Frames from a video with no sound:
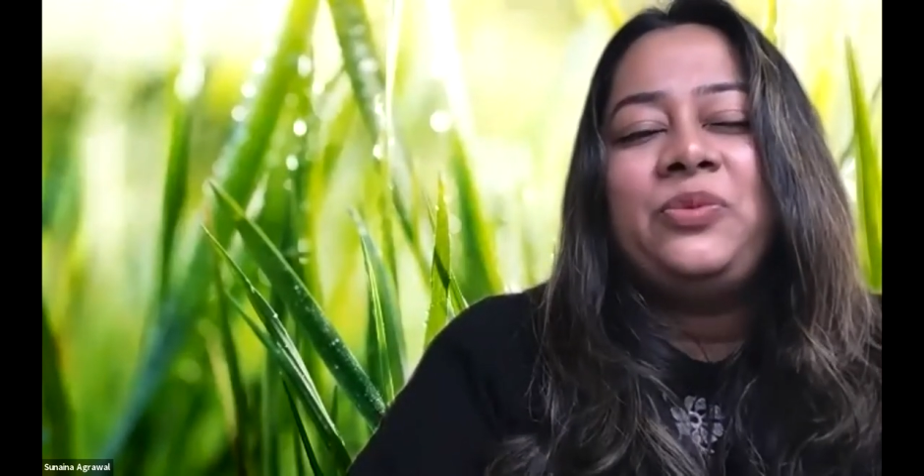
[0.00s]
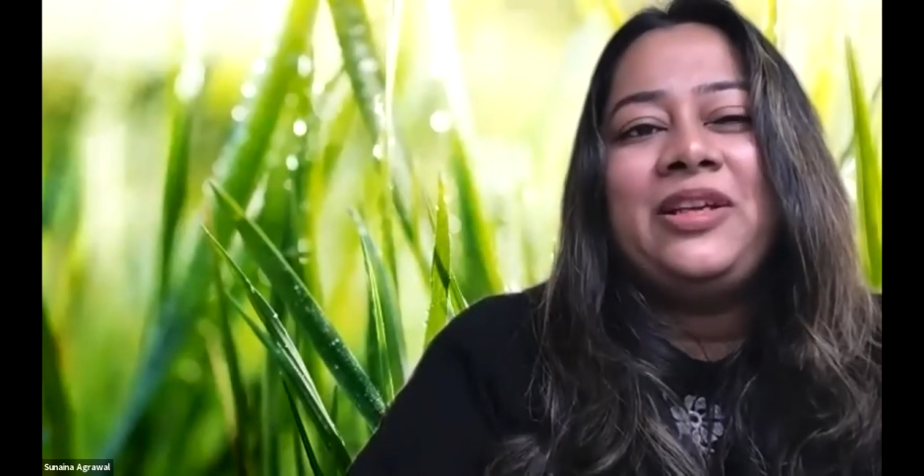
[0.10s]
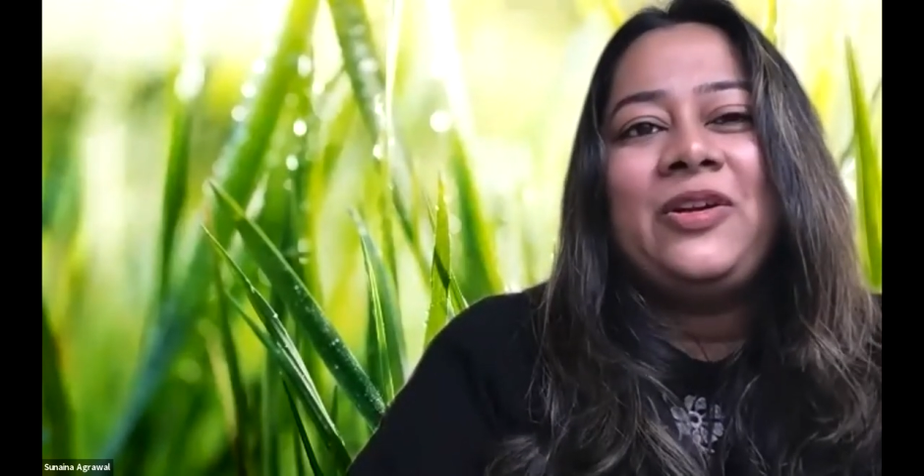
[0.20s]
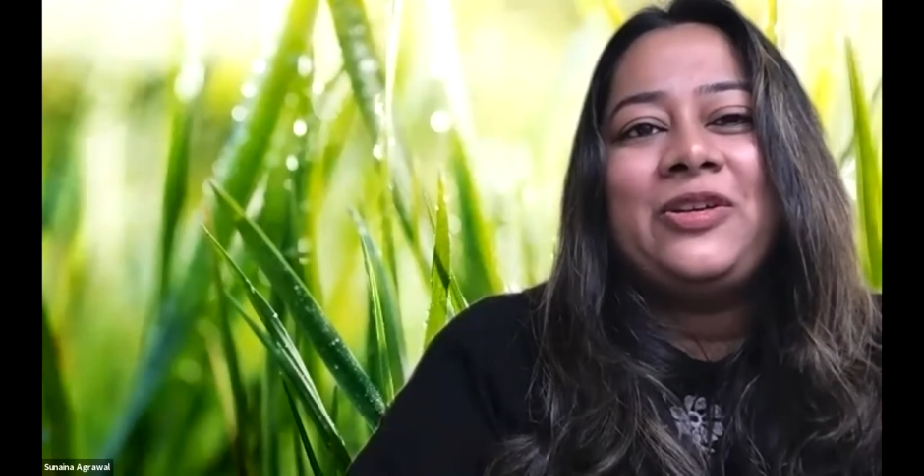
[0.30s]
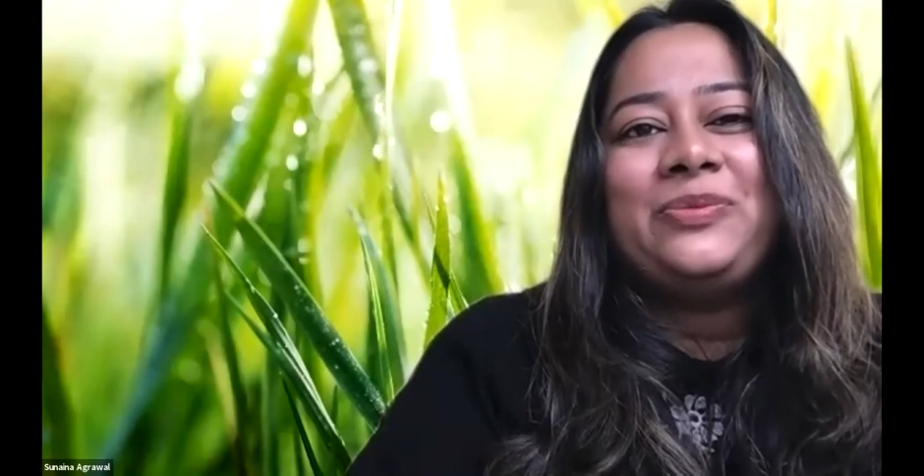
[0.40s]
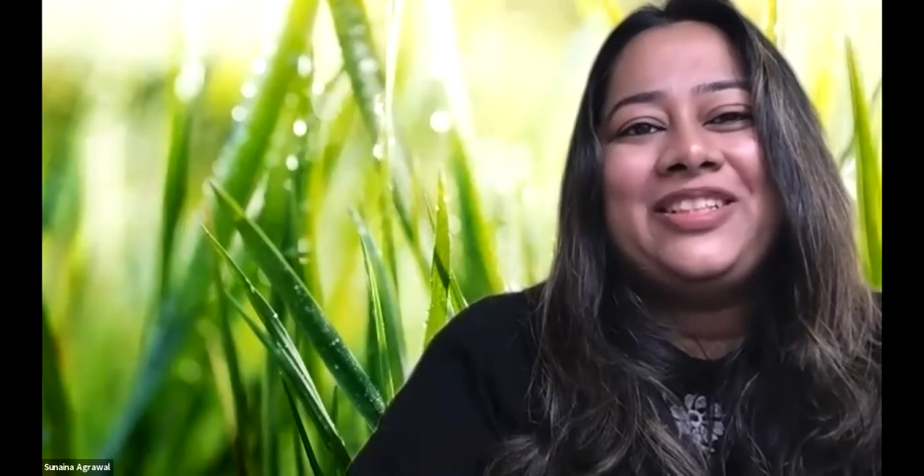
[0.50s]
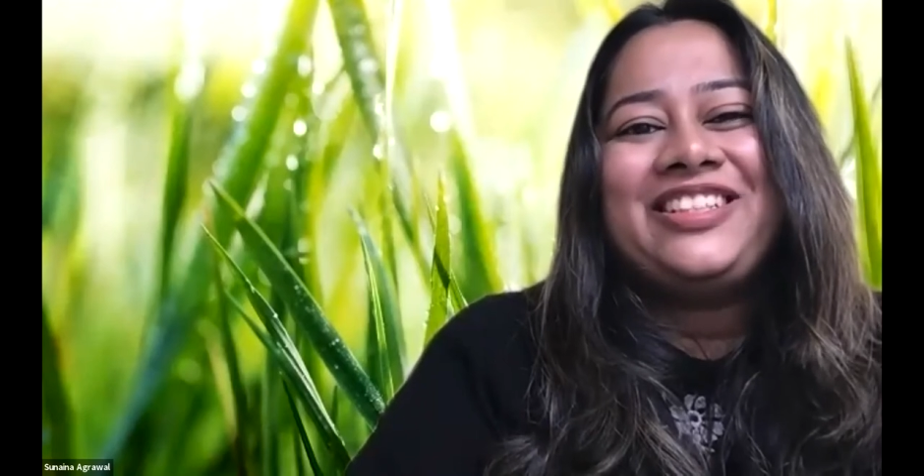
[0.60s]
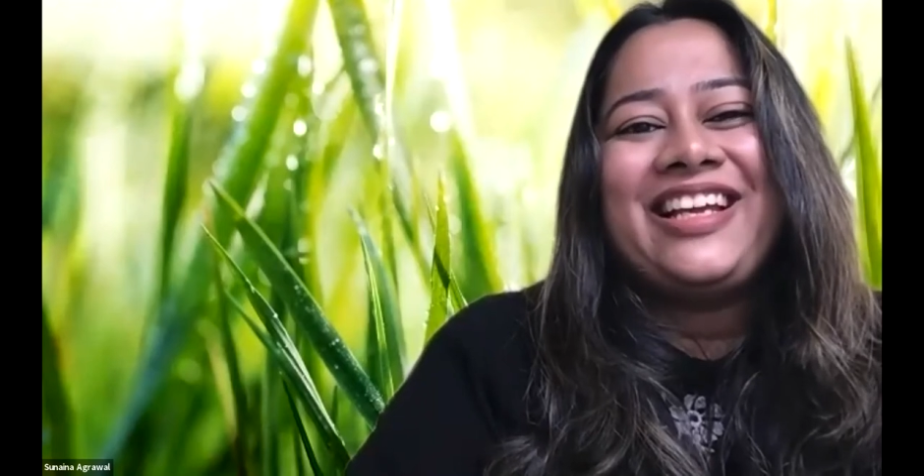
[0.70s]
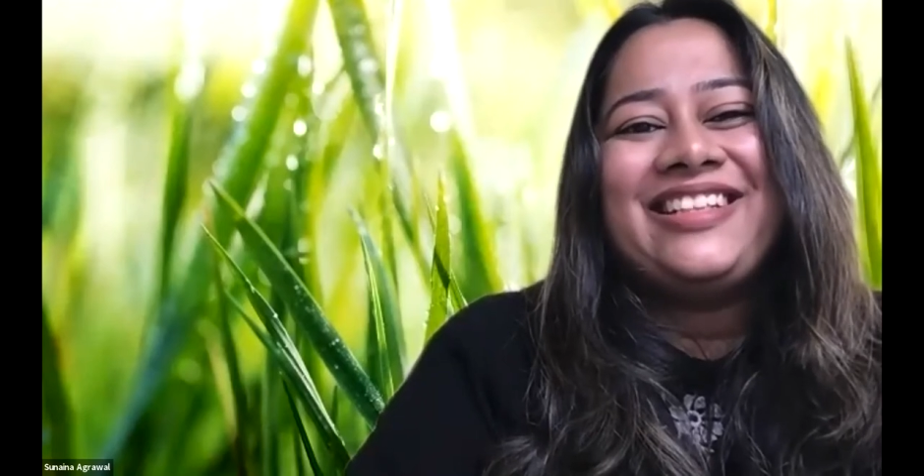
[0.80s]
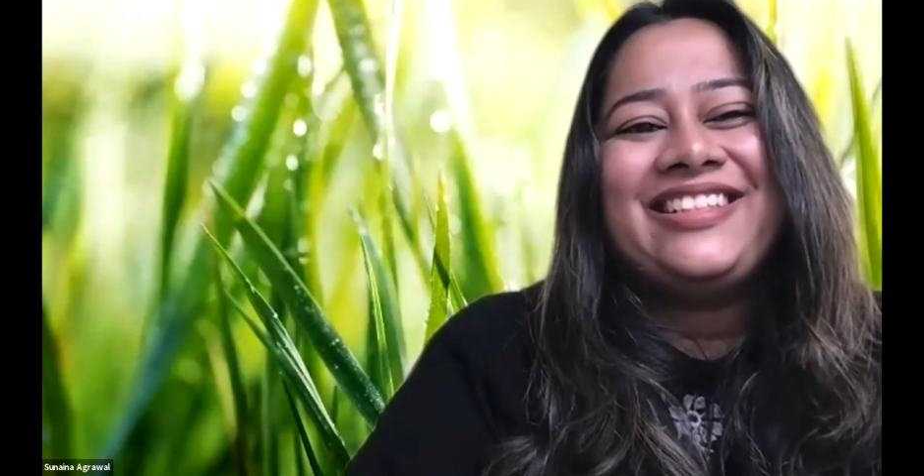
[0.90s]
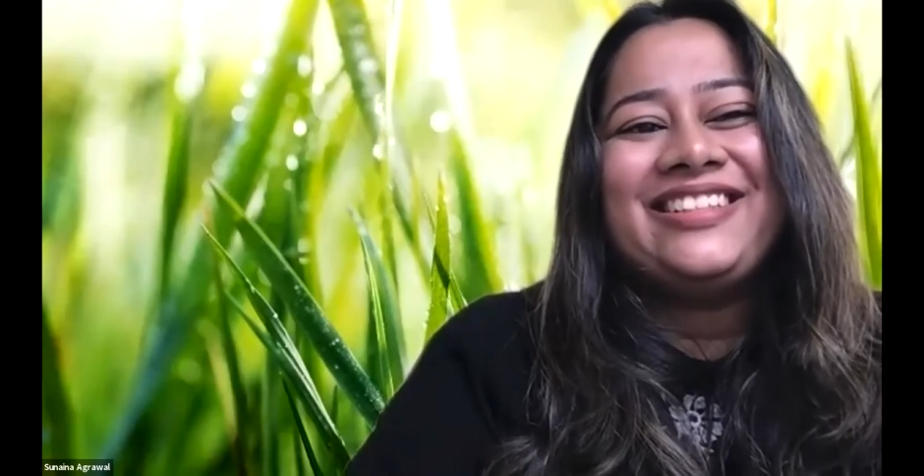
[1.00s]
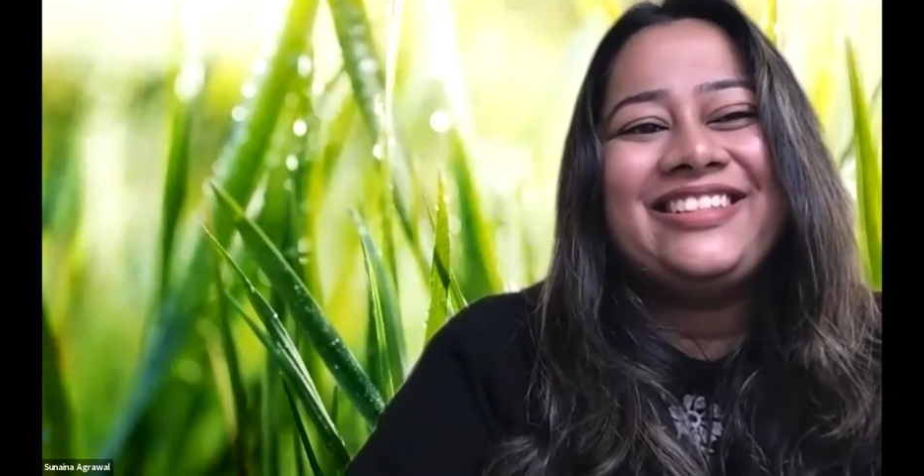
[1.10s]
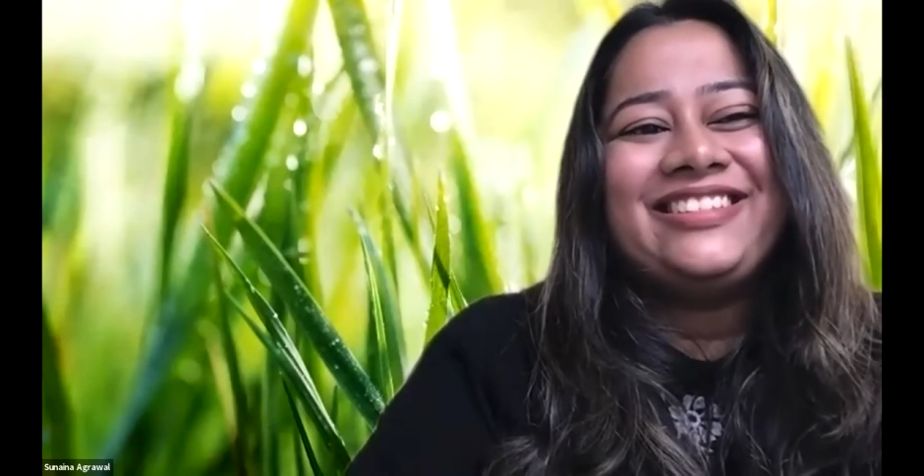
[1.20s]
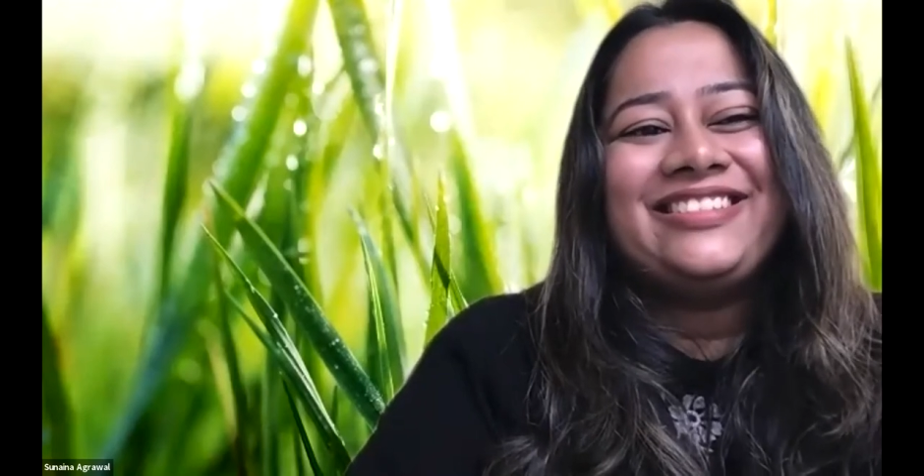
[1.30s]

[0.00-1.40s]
be a lot much nicer.